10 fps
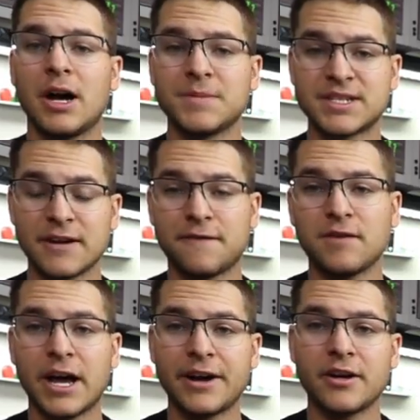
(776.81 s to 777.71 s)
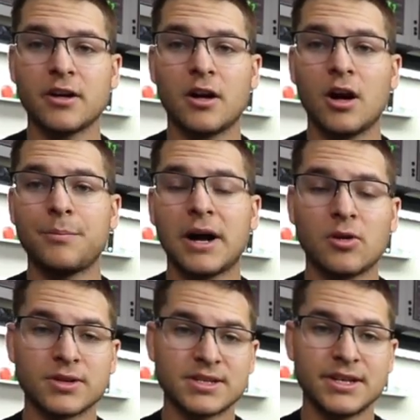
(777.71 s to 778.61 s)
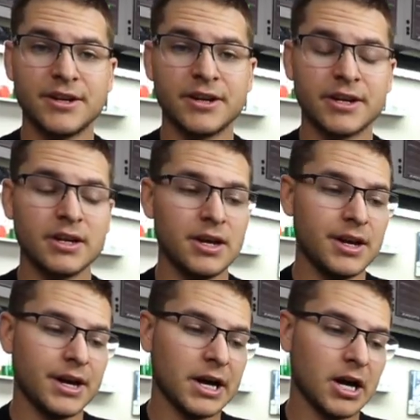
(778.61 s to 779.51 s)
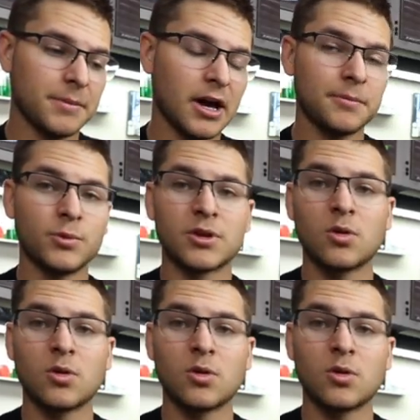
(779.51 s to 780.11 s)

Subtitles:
stay flatter on power steering, help with the